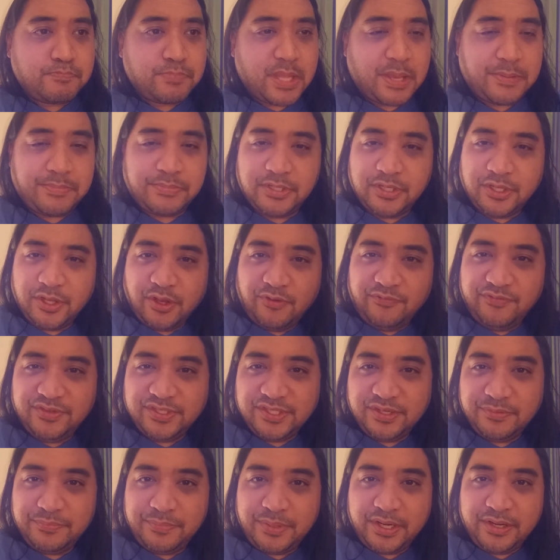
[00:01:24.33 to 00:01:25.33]
I'm gonna go
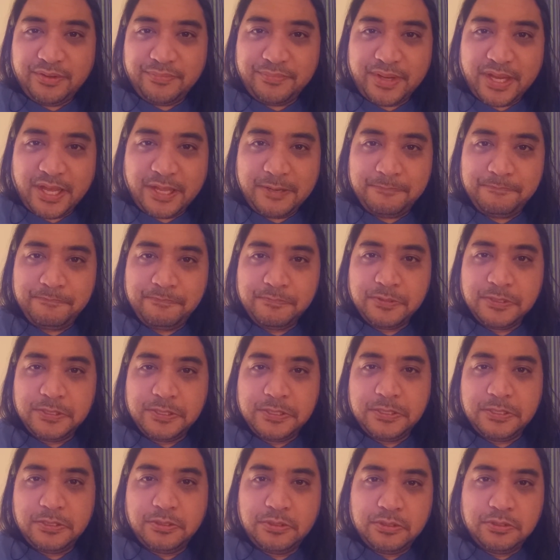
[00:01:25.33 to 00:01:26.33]
visit a buddy of mine.
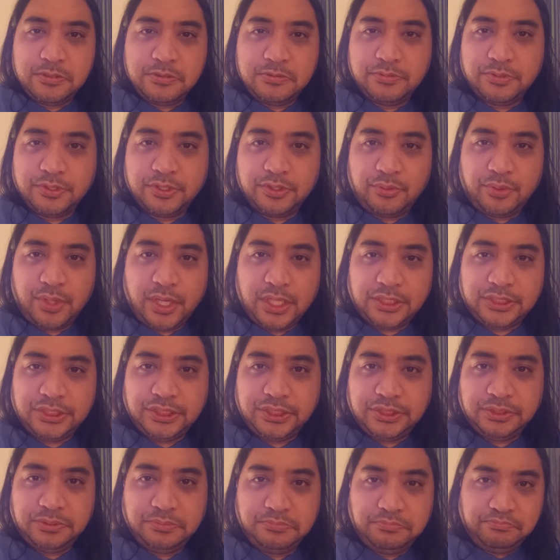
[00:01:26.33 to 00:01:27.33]
We're gonna
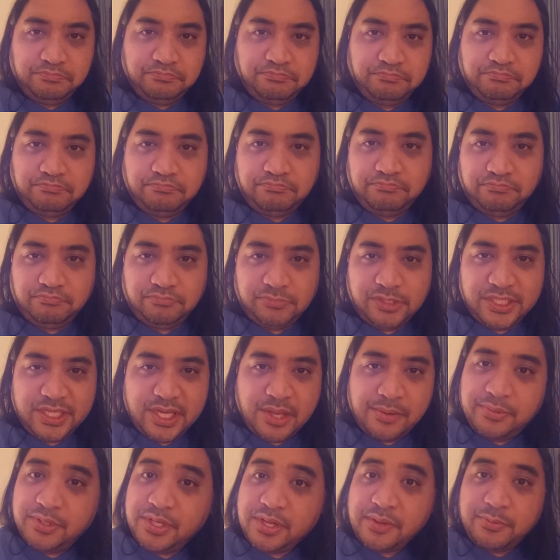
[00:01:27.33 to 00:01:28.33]
watch the
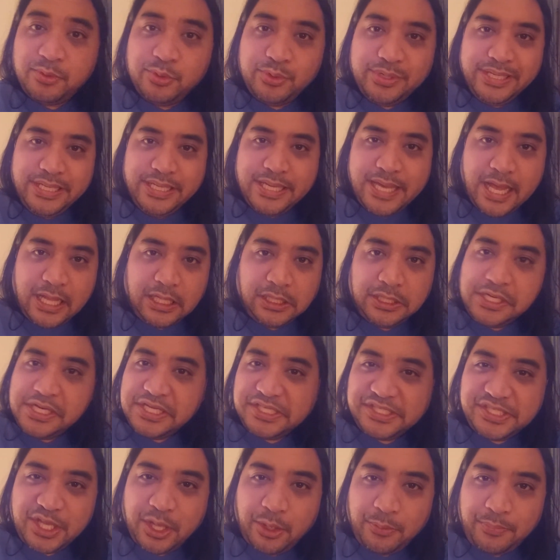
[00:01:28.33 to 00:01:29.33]
WWE Hell in
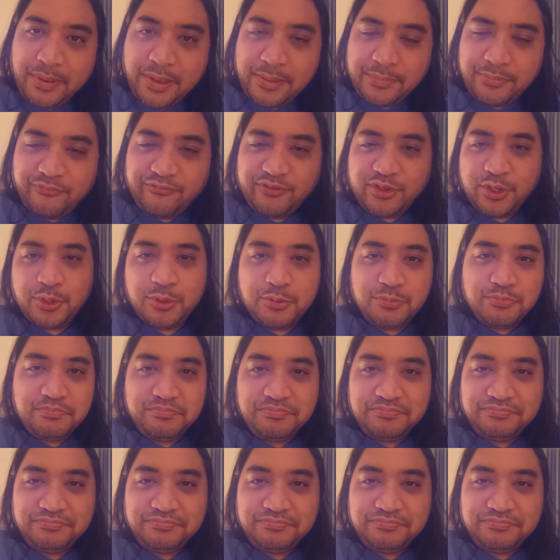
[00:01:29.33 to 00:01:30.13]
a Cell pay per view.